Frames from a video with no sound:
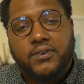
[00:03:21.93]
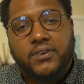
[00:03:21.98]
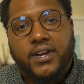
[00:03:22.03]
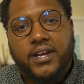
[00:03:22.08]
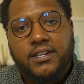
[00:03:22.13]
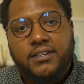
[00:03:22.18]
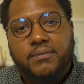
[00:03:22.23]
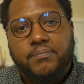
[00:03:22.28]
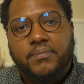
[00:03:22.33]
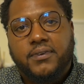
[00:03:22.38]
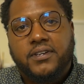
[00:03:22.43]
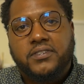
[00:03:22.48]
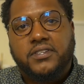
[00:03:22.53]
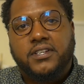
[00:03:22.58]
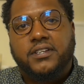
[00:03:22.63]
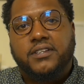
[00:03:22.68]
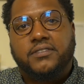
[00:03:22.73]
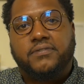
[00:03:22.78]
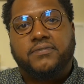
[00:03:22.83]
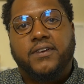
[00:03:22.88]
Creating a
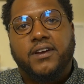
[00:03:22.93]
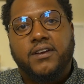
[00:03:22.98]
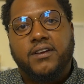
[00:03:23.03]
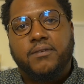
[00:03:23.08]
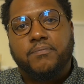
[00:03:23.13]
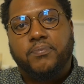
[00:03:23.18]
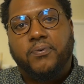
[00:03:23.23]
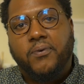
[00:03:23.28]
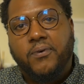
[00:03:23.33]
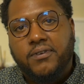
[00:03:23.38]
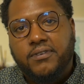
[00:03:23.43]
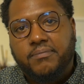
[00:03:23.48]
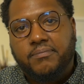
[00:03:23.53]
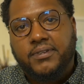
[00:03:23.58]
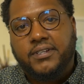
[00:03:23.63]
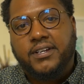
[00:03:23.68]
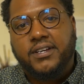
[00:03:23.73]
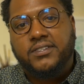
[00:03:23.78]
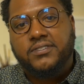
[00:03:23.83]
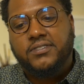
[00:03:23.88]
budget is very important
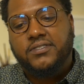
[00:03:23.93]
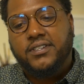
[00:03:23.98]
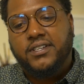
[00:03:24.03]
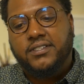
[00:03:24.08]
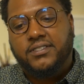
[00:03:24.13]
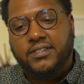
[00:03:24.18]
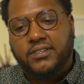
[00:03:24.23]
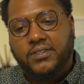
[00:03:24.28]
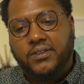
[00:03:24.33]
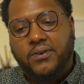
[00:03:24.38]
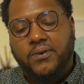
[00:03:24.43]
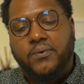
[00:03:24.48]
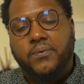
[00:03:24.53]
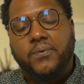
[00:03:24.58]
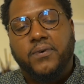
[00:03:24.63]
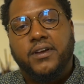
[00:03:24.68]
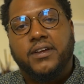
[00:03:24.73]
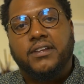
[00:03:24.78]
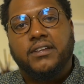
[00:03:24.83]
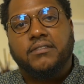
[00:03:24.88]
because you need to know
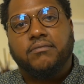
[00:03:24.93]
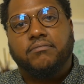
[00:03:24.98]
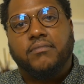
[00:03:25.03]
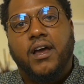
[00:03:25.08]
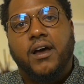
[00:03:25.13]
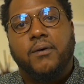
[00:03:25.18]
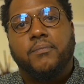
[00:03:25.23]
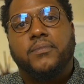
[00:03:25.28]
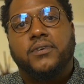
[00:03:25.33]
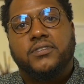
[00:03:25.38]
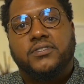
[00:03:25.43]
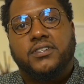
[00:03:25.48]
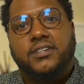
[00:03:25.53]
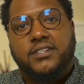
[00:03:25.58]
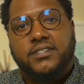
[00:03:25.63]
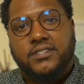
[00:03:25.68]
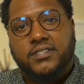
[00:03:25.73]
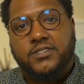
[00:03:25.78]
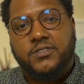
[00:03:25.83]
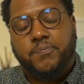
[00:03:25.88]
how much
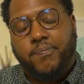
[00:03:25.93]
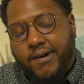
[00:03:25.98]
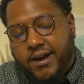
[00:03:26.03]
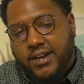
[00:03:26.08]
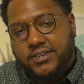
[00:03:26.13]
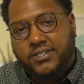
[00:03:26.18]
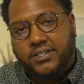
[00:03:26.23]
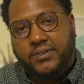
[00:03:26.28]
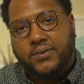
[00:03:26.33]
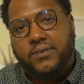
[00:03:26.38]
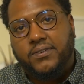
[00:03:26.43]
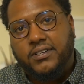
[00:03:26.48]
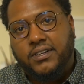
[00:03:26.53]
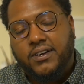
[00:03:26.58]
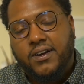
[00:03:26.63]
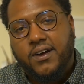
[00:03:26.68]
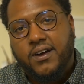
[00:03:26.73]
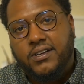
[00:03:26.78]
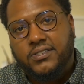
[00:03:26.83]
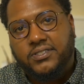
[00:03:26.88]
is this project going
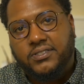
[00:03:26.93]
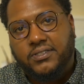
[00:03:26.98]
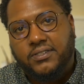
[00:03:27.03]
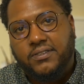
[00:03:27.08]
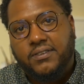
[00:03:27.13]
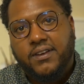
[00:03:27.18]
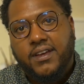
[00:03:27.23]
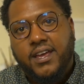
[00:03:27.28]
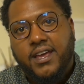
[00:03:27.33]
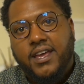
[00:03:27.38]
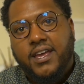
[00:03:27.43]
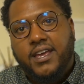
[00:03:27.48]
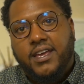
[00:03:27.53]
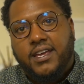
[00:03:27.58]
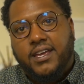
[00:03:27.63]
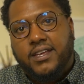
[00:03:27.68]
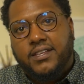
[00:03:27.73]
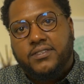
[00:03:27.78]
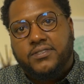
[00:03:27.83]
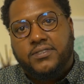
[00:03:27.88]
to cost you.
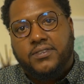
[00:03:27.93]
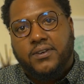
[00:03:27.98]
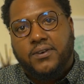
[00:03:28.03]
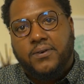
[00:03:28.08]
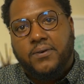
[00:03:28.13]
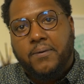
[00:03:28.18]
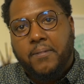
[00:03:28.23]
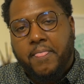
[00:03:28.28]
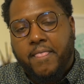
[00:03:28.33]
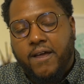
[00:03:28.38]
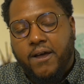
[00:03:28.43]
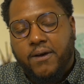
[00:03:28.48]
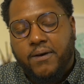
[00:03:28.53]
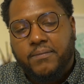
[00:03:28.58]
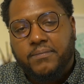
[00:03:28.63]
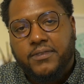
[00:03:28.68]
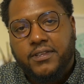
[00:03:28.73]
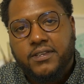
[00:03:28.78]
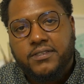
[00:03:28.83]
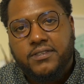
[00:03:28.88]
And
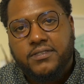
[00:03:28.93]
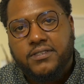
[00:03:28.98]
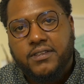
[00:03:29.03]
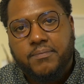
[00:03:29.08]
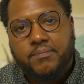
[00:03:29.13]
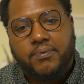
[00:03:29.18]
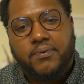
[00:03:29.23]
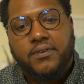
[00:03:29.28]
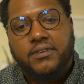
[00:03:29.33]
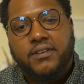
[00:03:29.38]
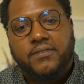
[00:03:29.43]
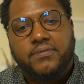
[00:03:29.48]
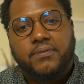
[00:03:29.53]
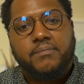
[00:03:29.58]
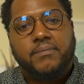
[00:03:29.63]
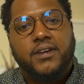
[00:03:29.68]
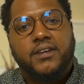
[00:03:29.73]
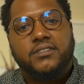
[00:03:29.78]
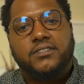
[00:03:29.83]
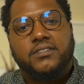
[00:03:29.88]
so this is important
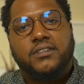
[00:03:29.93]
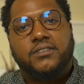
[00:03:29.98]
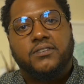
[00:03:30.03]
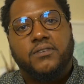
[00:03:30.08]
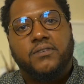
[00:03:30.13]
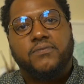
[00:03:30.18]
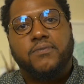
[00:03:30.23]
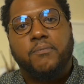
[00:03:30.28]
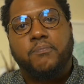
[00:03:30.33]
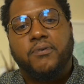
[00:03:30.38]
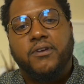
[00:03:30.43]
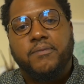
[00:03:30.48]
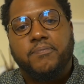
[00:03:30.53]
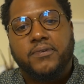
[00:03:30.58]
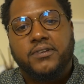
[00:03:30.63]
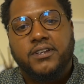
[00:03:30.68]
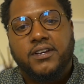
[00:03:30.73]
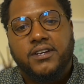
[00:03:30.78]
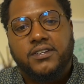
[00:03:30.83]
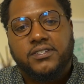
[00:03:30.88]
information to know for
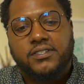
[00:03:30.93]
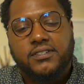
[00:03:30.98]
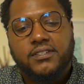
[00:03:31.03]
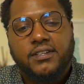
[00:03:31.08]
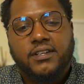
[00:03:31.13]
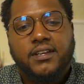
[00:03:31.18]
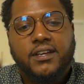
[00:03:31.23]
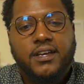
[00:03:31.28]
pre-production.